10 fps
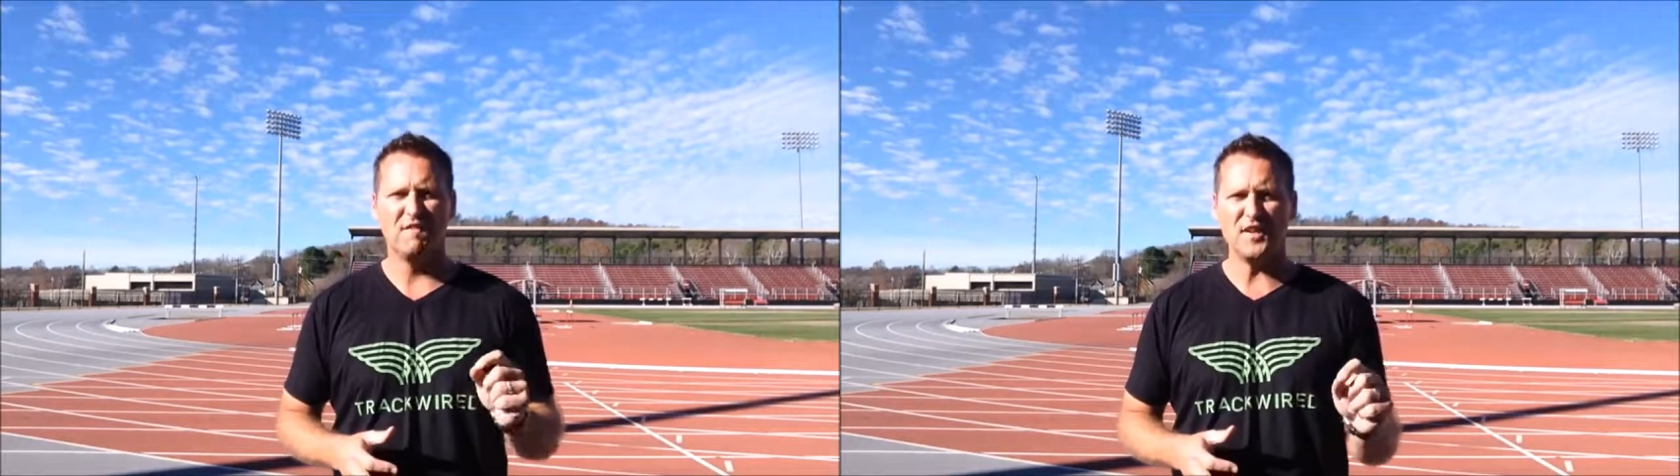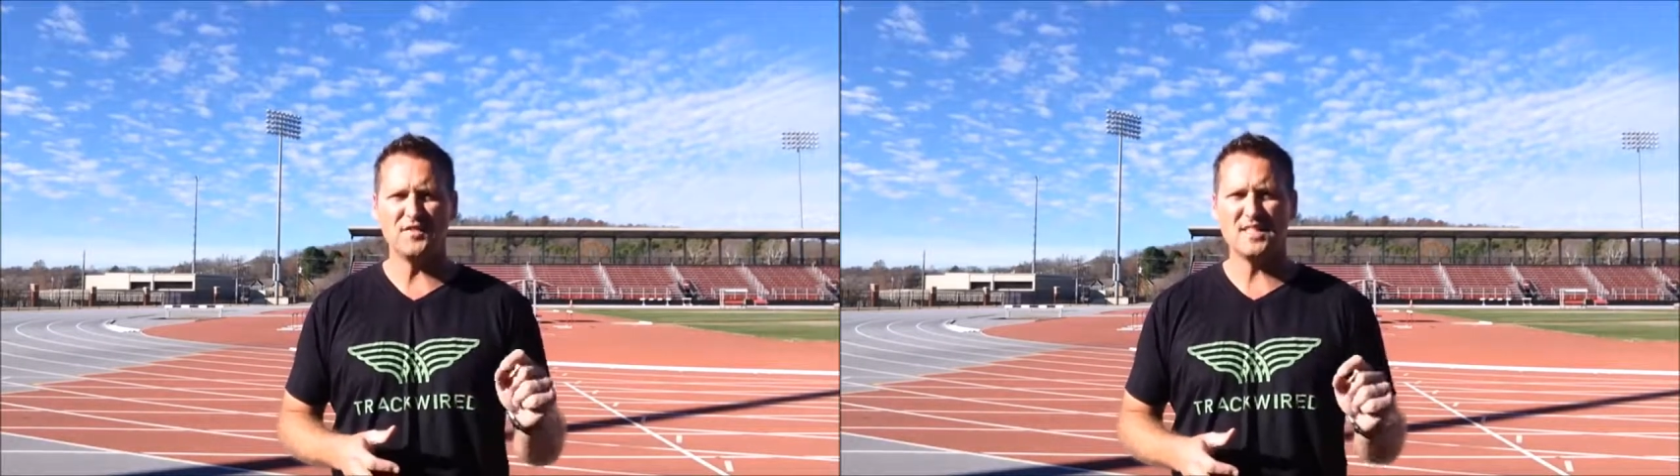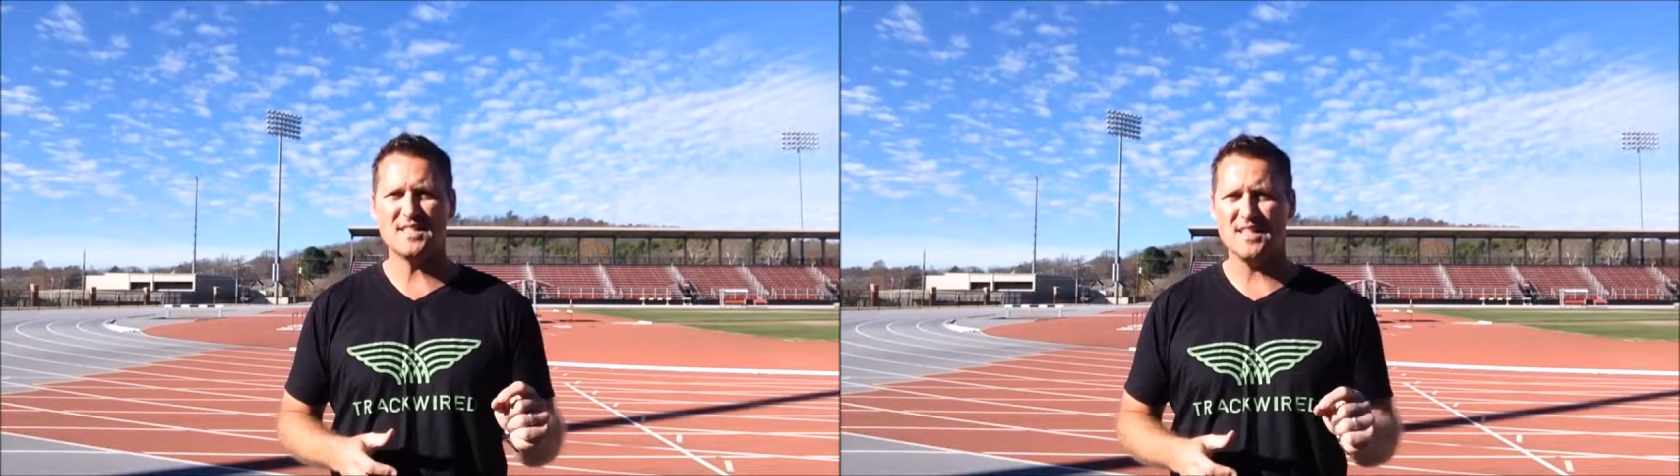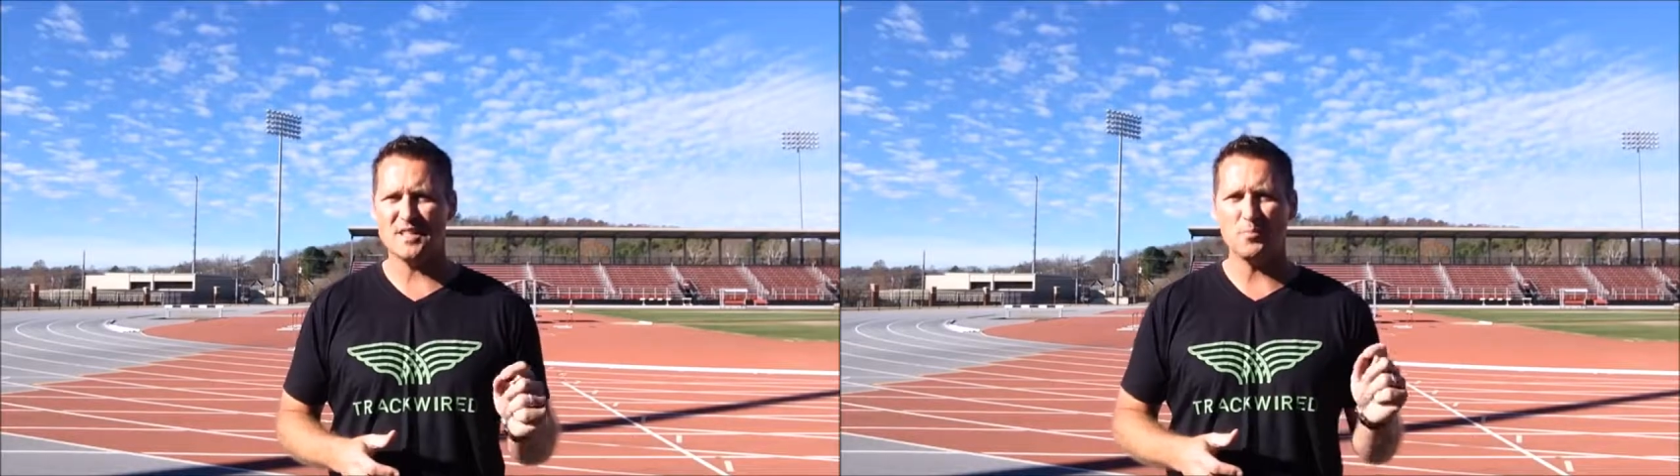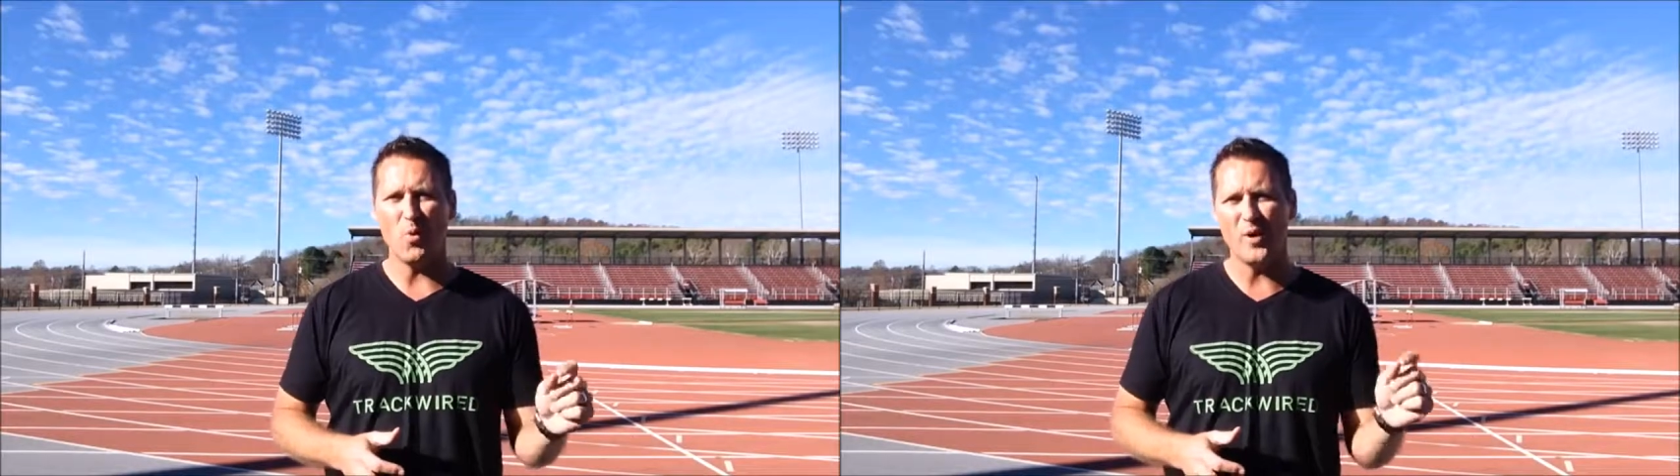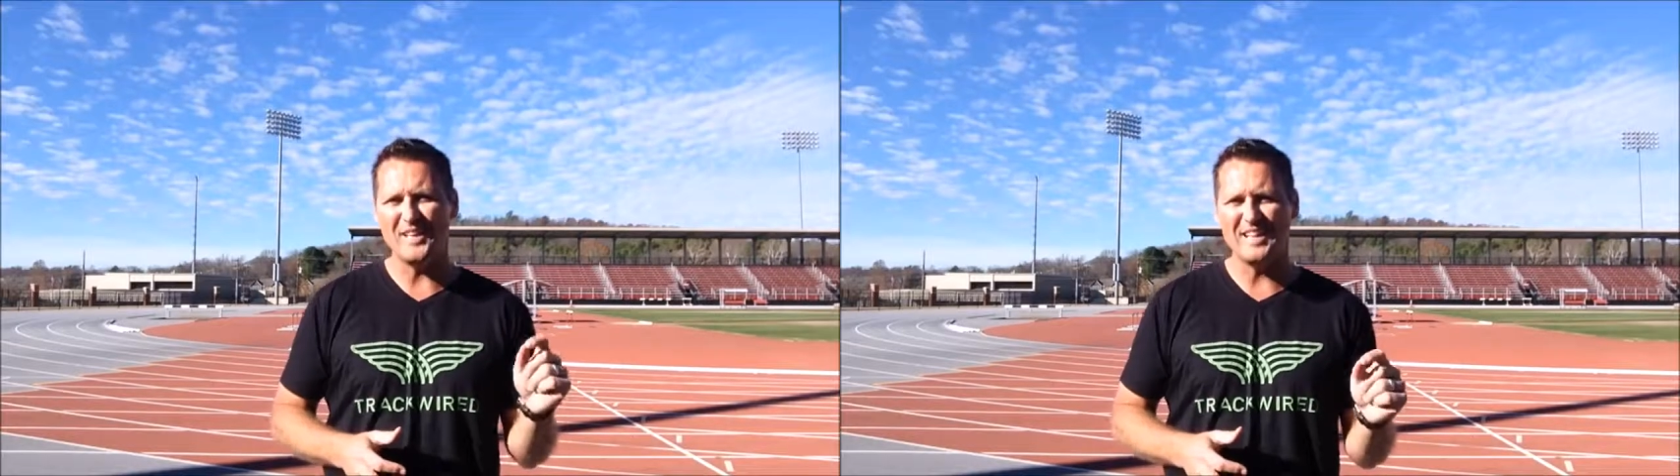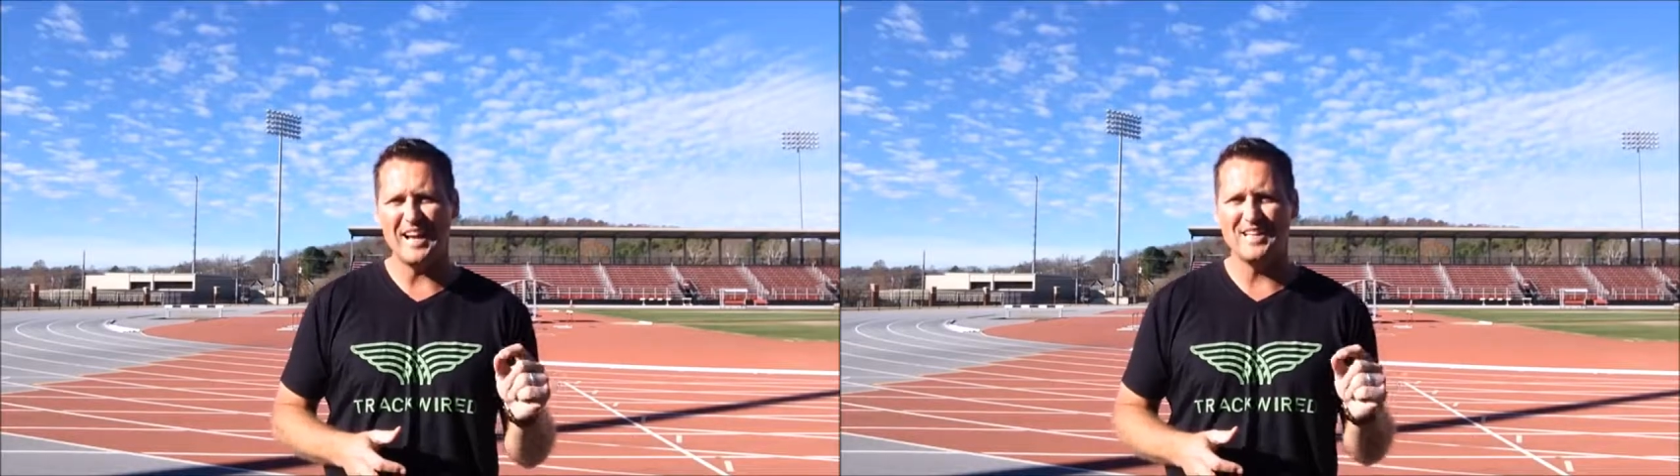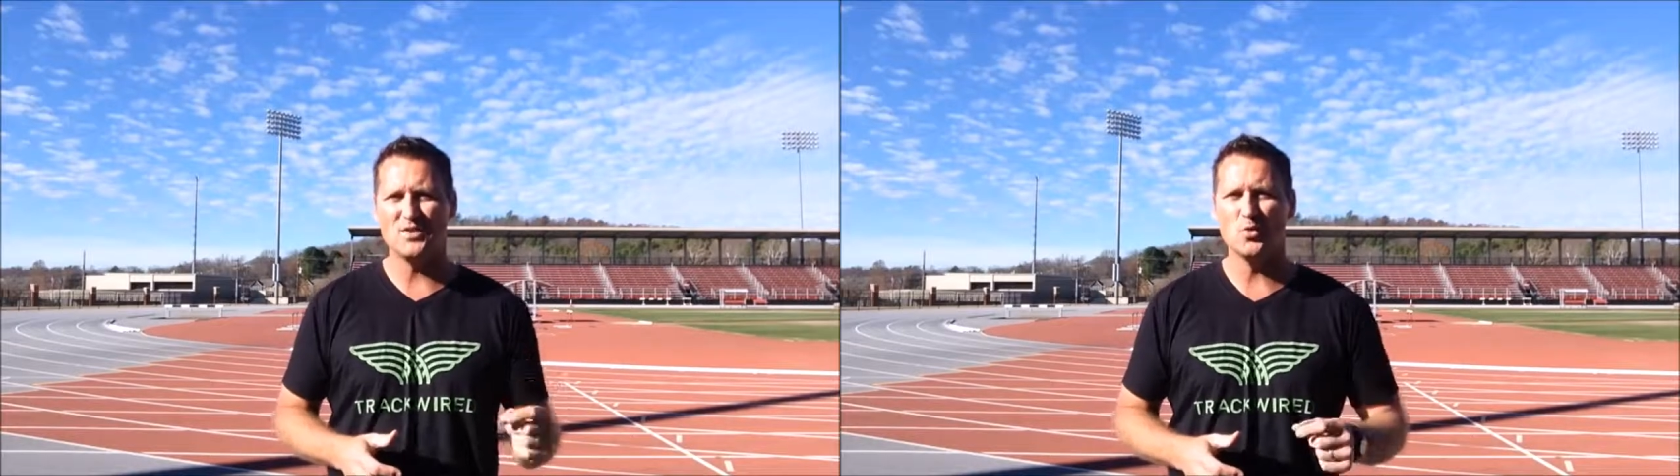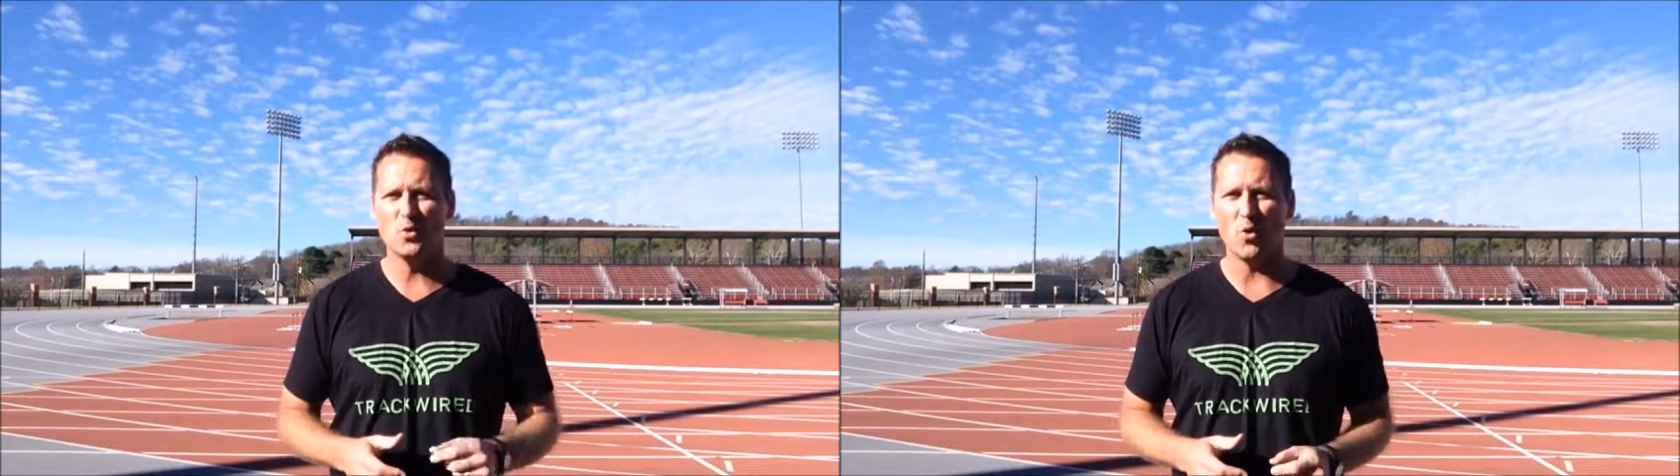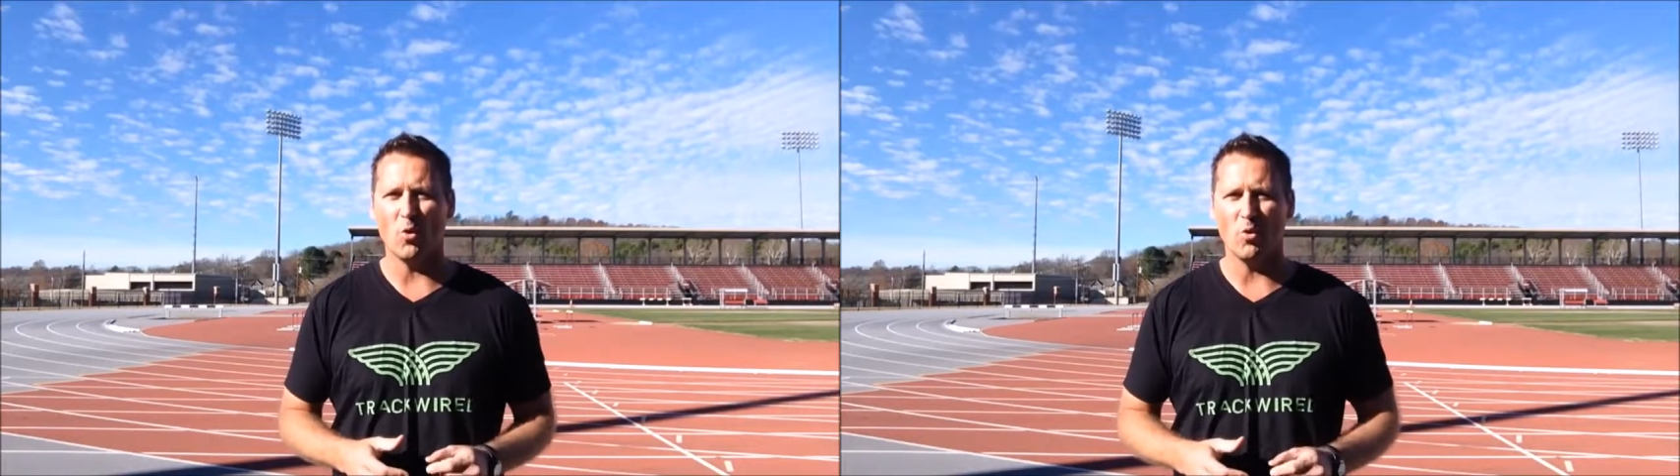56.92
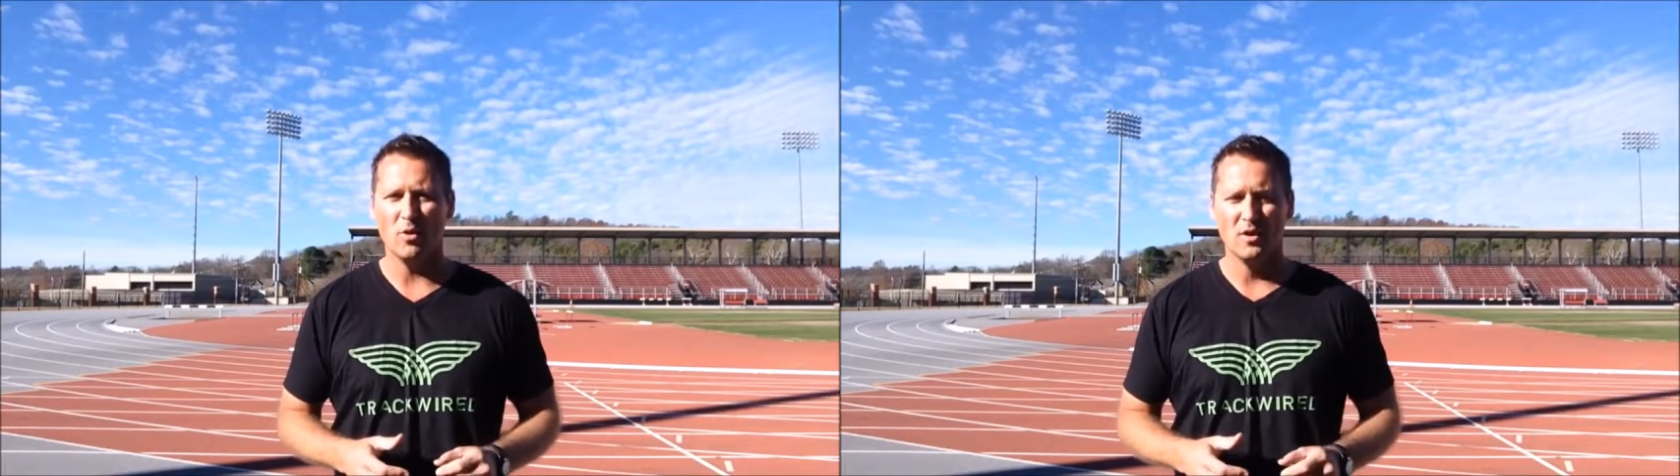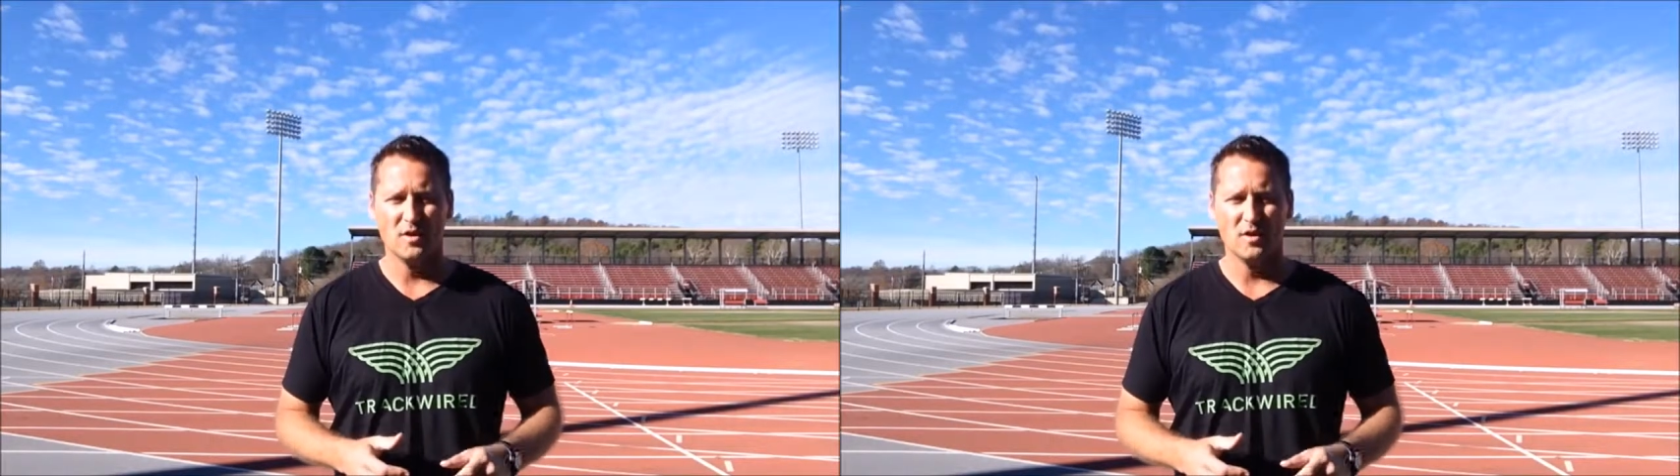goal